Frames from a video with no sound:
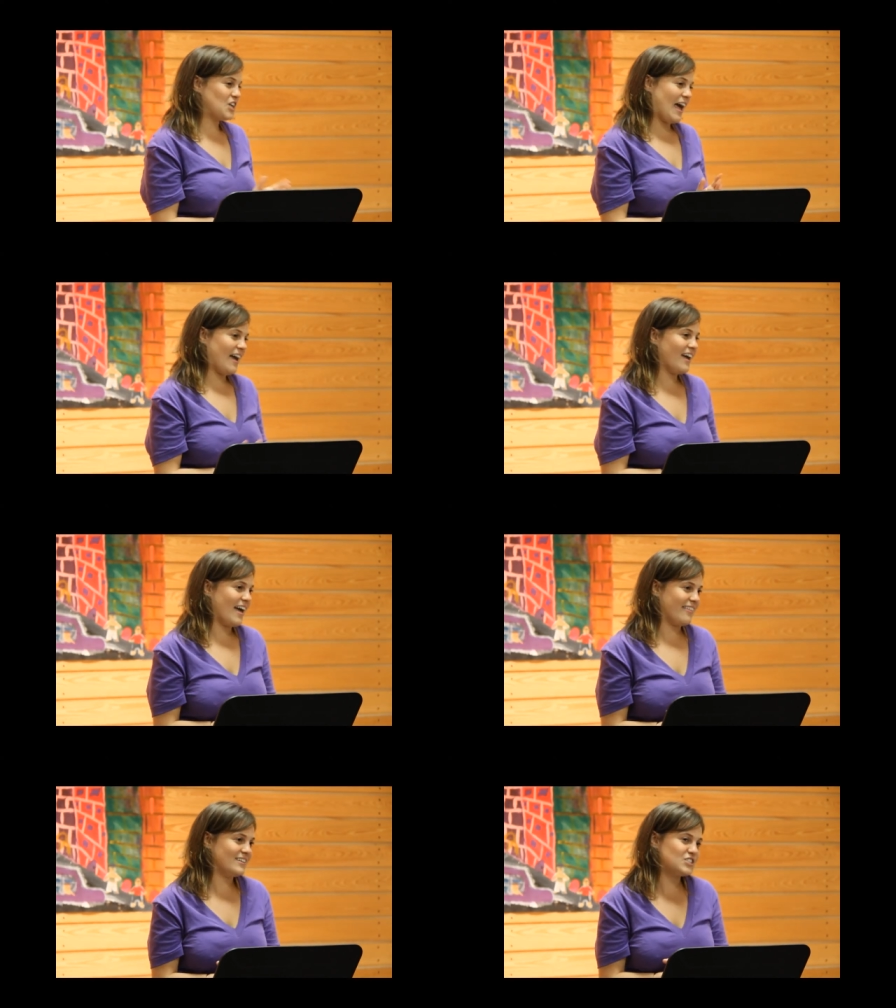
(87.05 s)

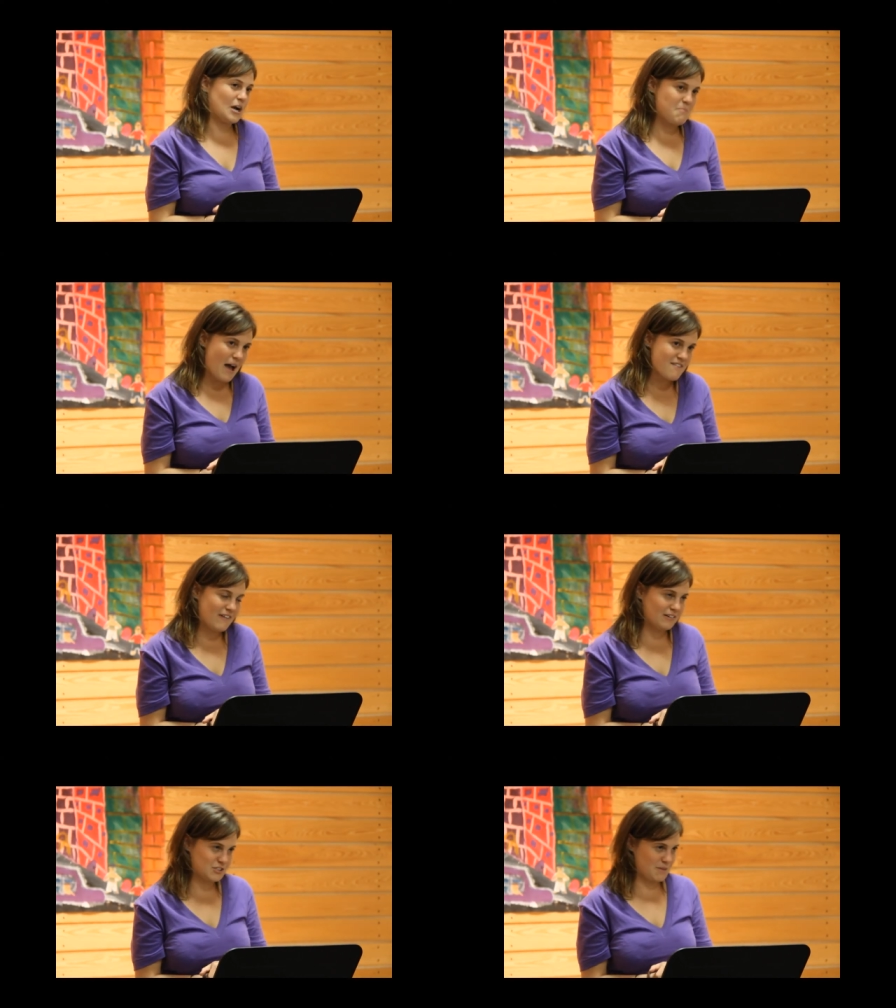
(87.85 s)
and the Jeremiah
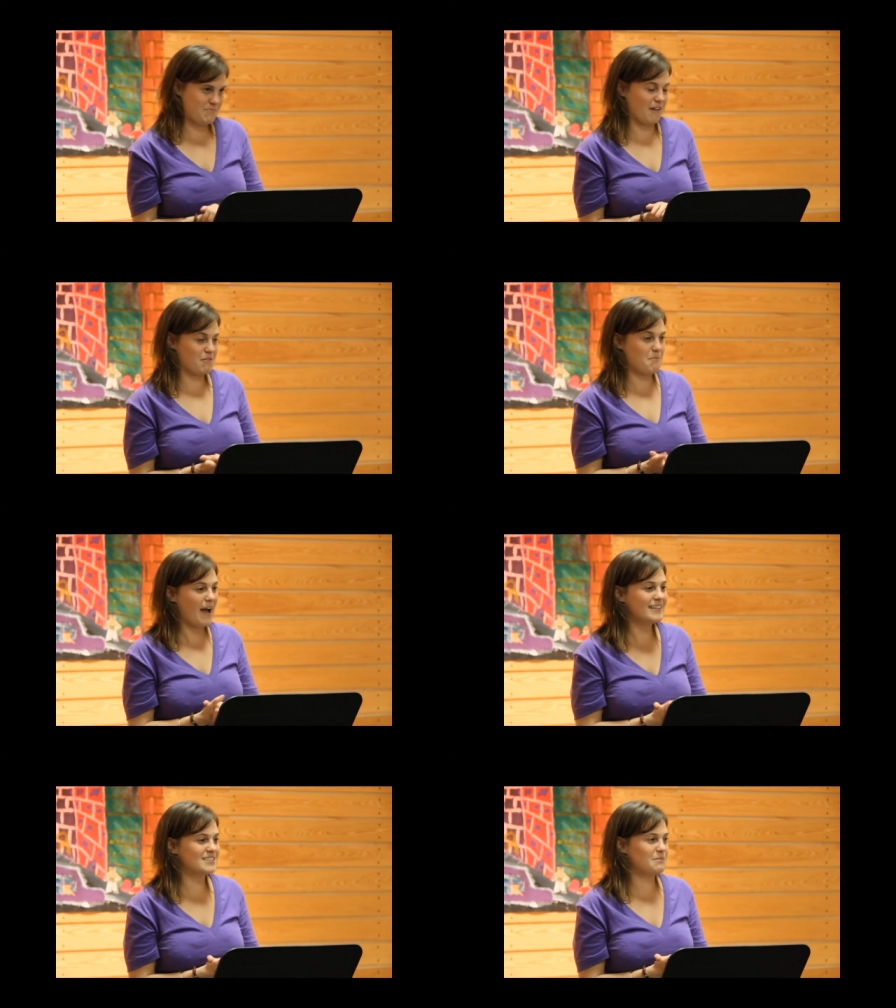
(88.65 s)
Fellowship that
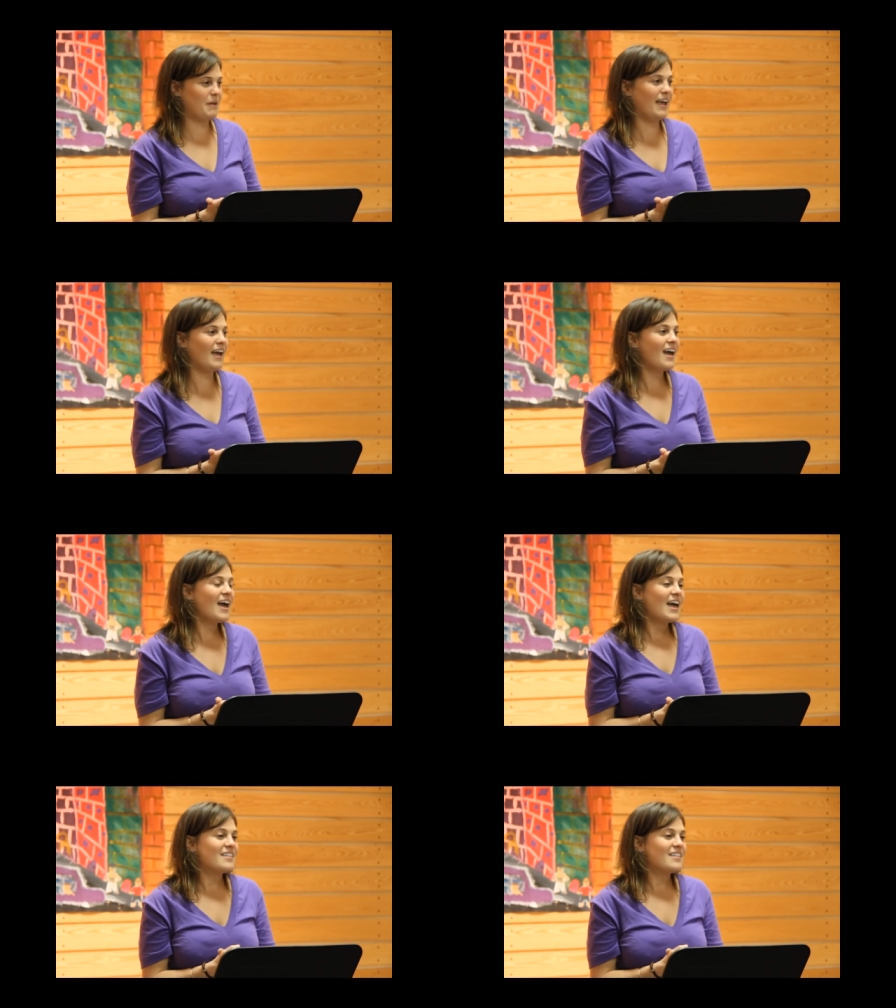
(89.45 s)
reminded me